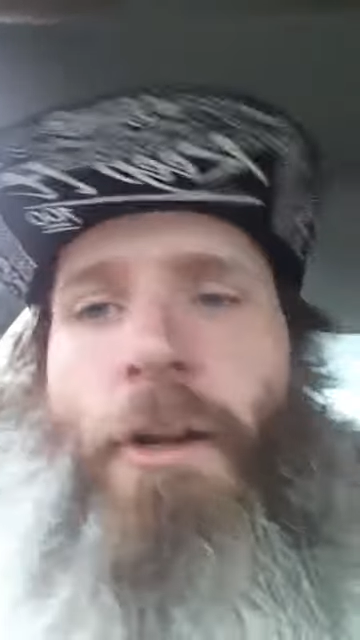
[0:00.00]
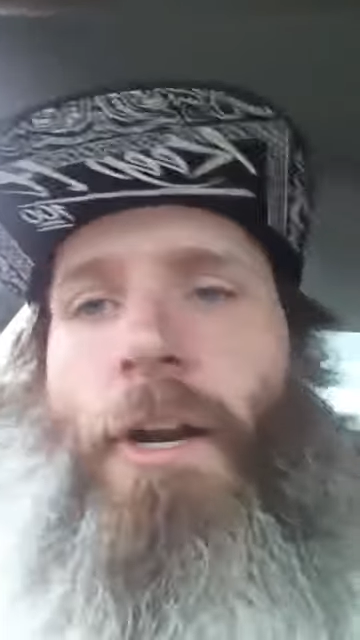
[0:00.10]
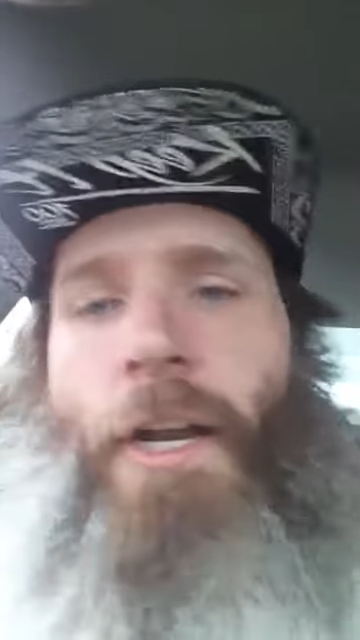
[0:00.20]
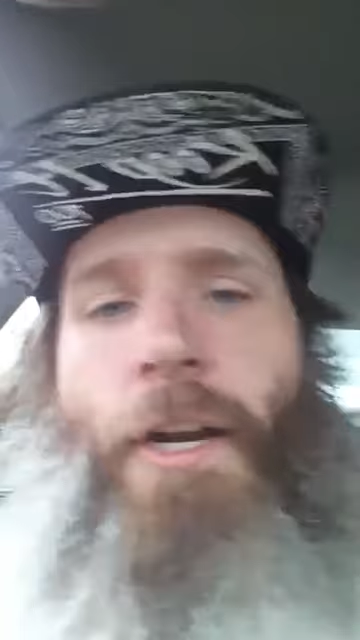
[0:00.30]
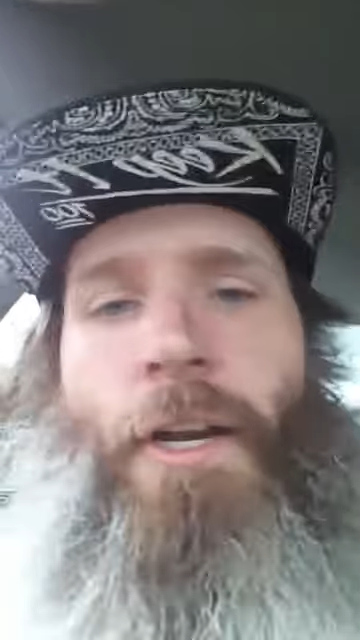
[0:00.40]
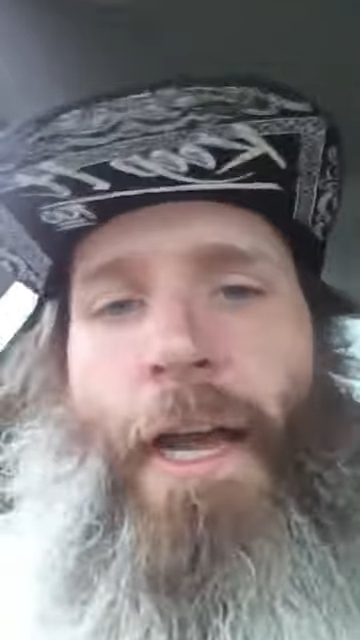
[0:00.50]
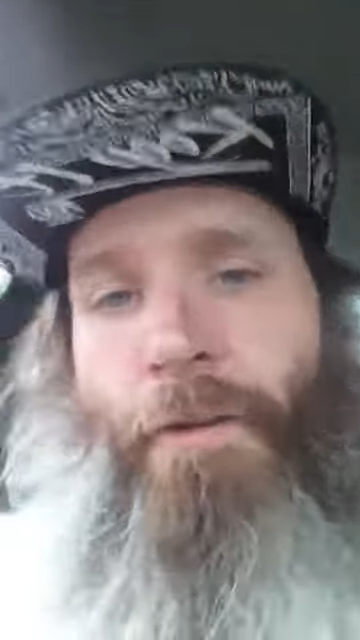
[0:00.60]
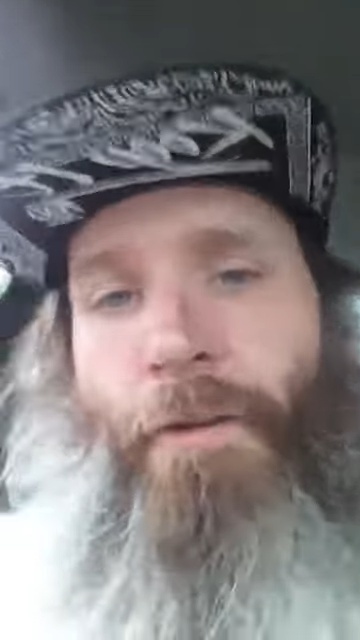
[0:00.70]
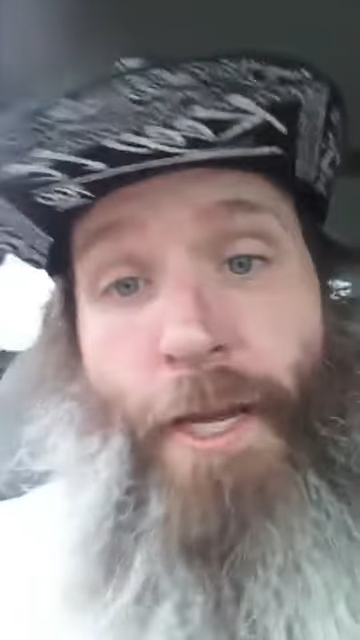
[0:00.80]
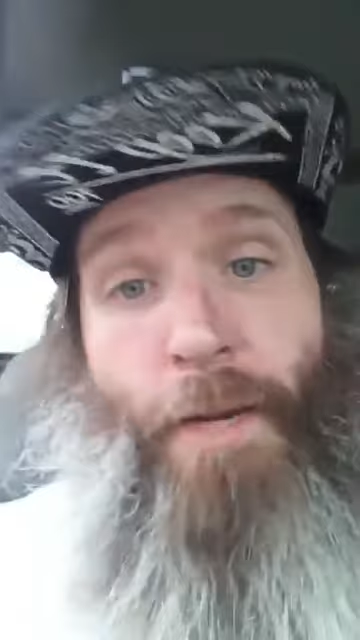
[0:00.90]
because
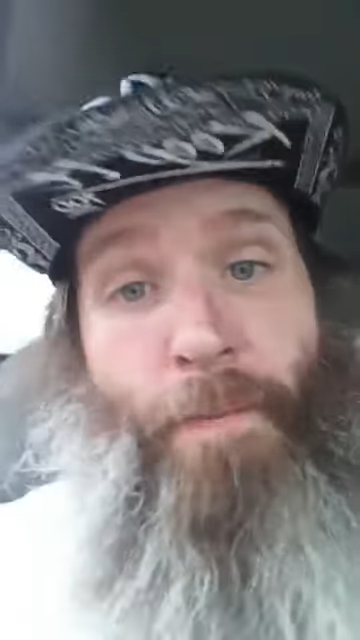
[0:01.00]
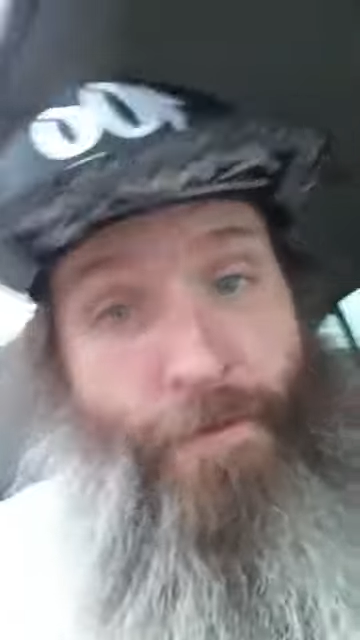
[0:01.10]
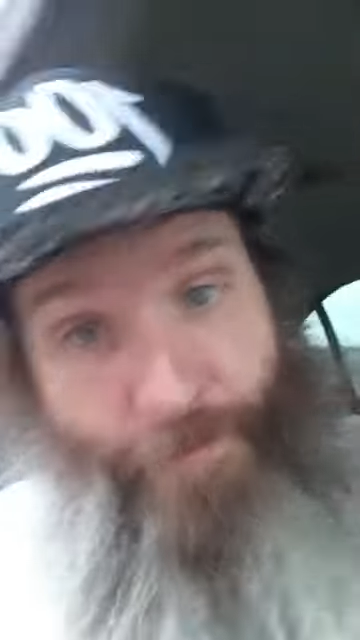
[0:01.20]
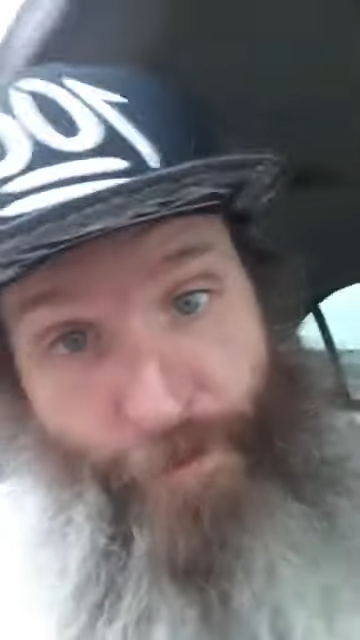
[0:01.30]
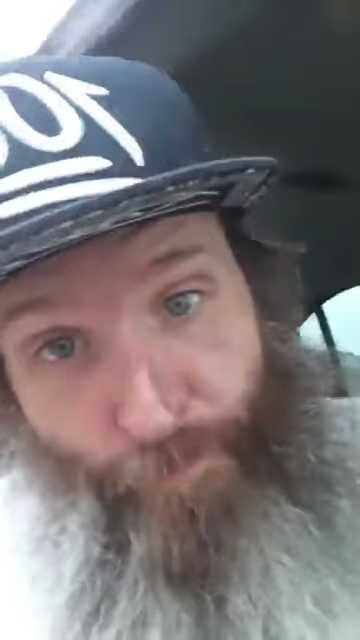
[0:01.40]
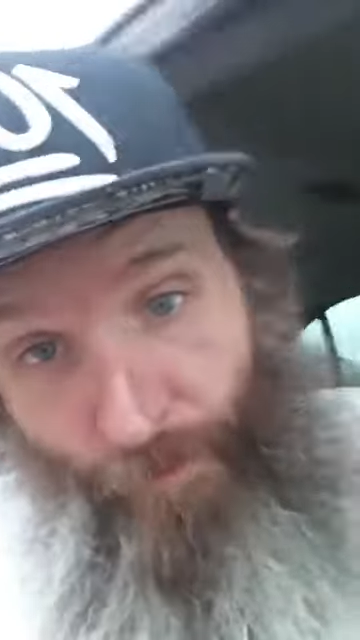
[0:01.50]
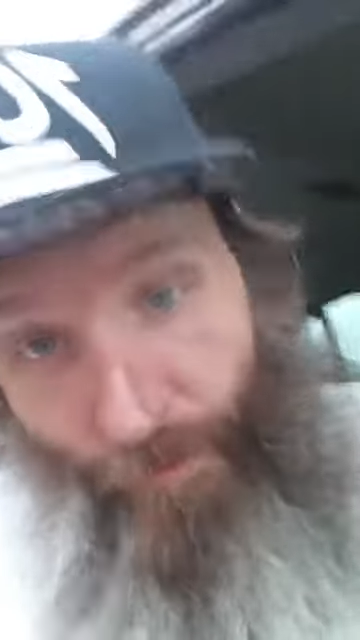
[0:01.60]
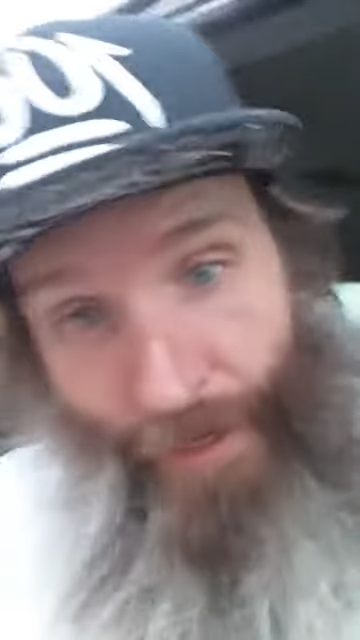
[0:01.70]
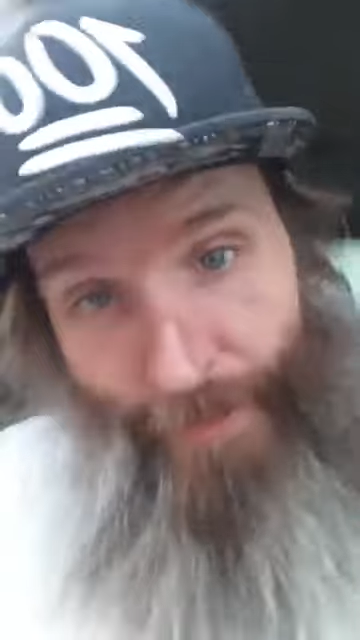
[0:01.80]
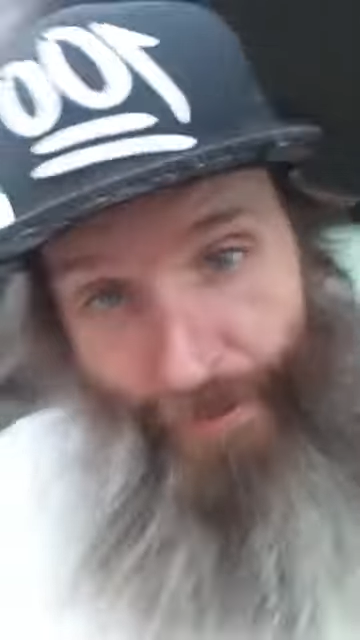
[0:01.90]

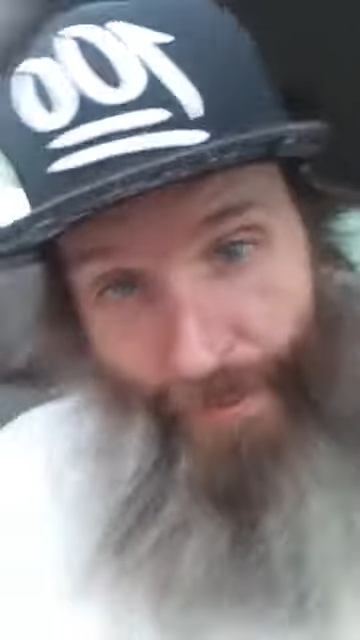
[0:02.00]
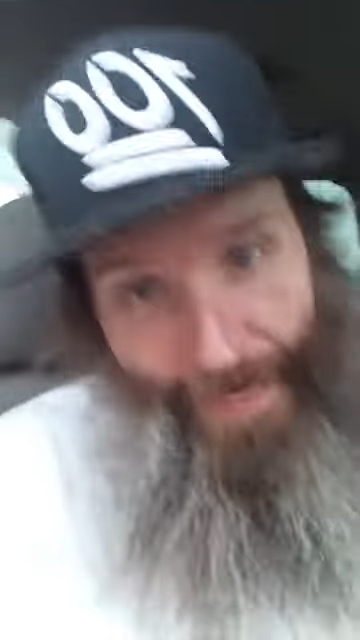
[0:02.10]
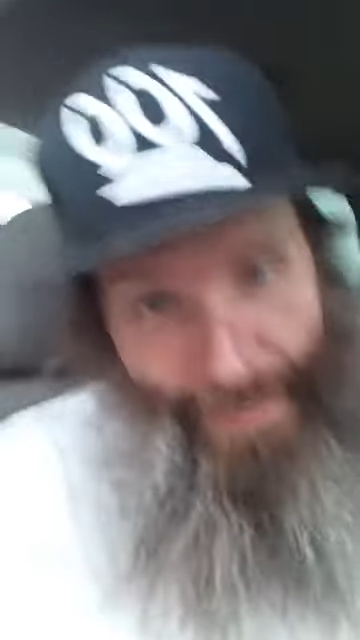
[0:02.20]
that's a good